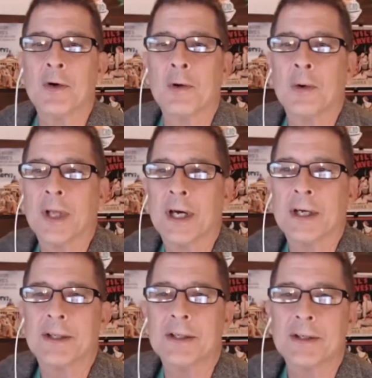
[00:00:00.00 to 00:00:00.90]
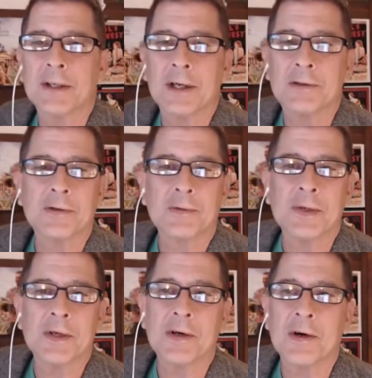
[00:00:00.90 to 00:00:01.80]
NORML out at these concerts when
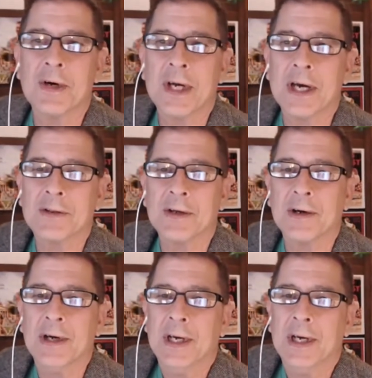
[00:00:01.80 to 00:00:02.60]
you're going out there,